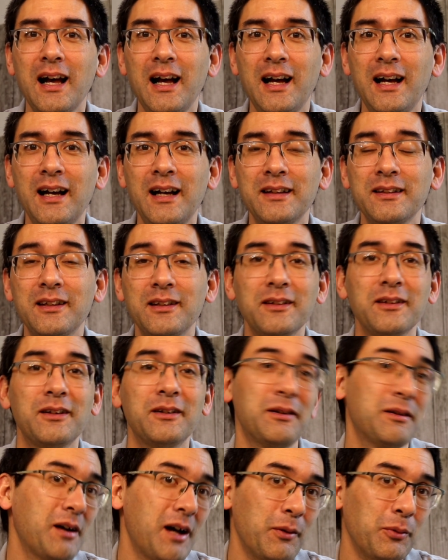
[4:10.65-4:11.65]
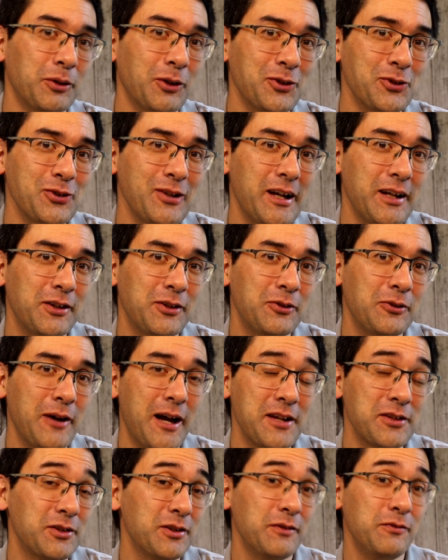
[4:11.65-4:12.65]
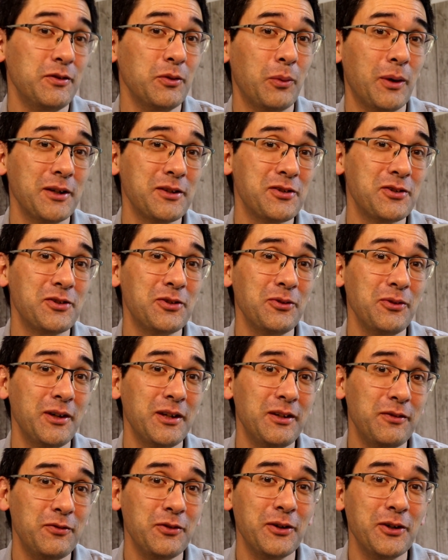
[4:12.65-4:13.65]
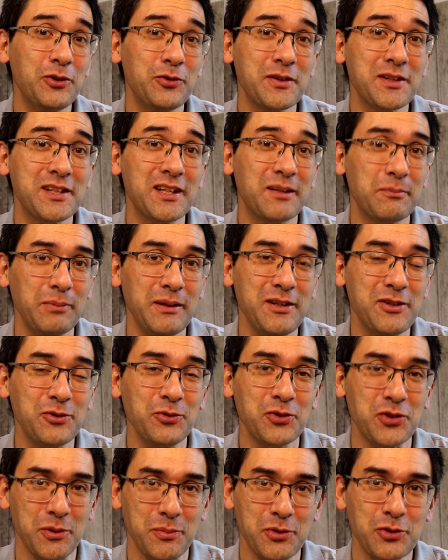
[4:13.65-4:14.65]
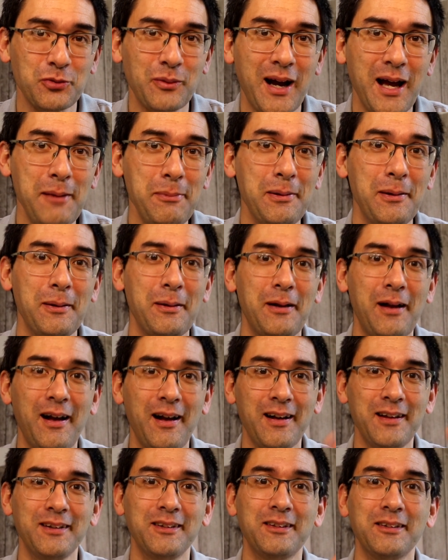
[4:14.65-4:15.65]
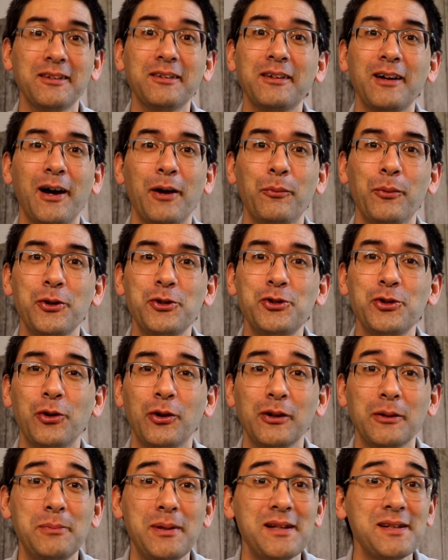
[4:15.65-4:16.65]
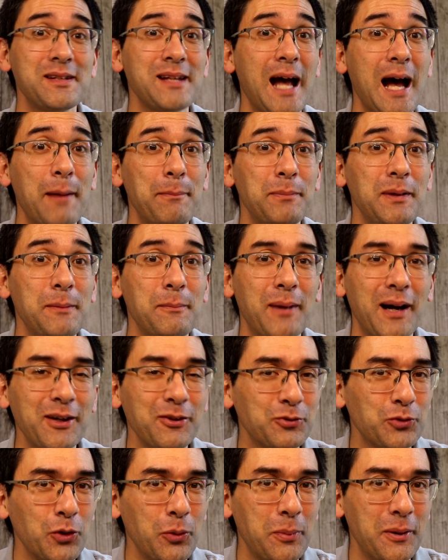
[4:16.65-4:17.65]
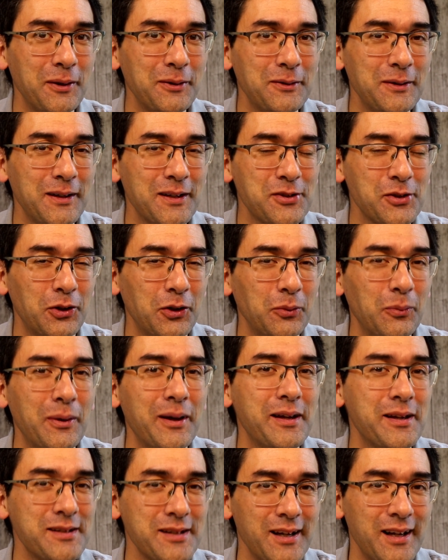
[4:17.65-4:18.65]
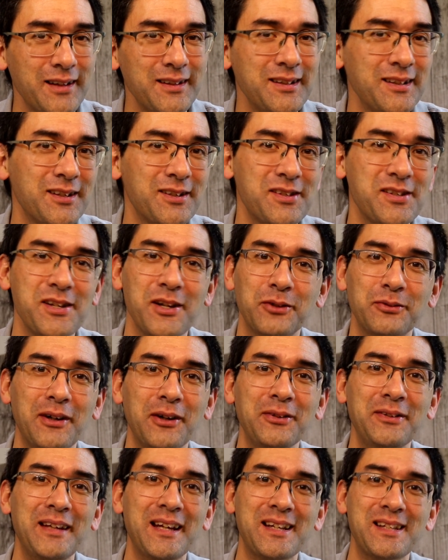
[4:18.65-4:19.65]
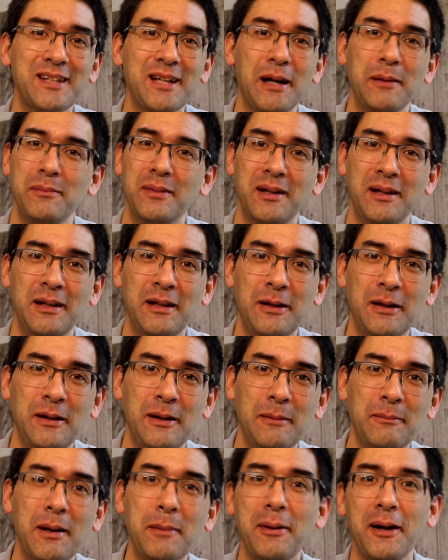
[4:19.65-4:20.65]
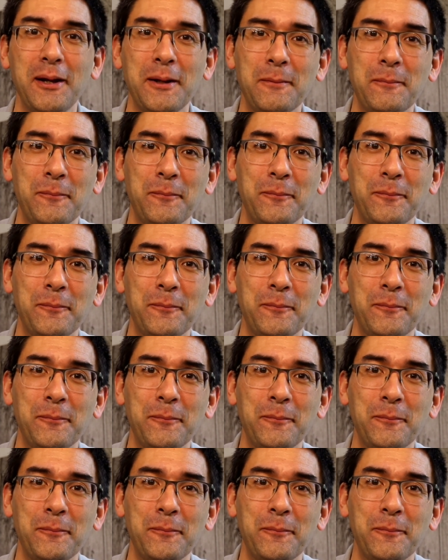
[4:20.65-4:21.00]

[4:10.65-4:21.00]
And I would also like to ask you if you you want to. And if you're interested, please do subscribe. And I wish you all the best. Happy microbe hunting as always, and see you around next time. Bye bye.